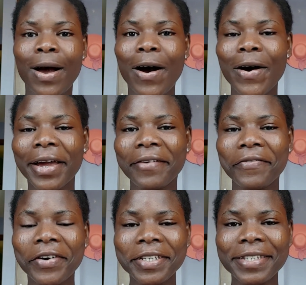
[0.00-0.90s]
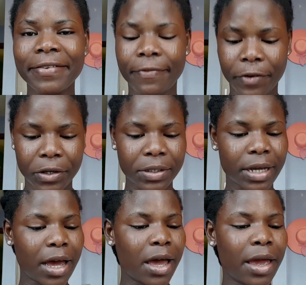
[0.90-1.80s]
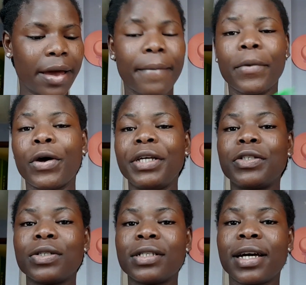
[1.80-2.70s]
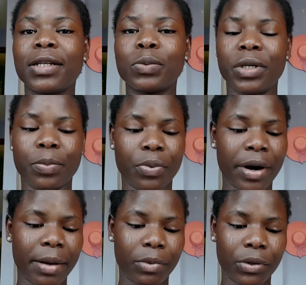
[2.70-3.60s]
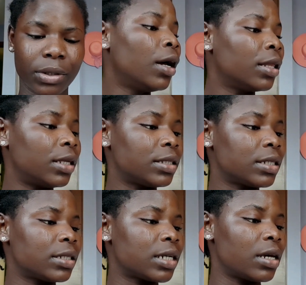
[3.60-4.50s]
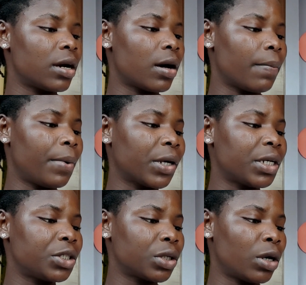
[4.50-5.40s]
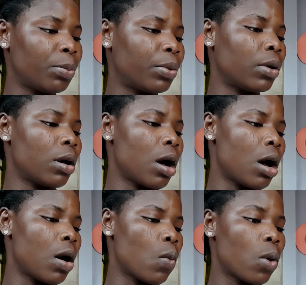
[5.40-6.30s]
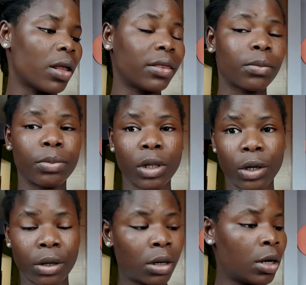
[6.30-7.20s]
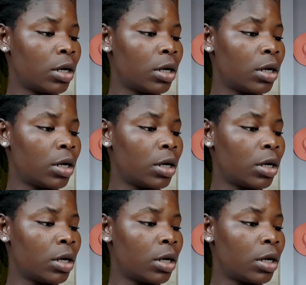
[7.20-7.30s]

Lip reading: Okay, first thing first, I am going to start with a primer. This is the Body Shop Wonder Blur.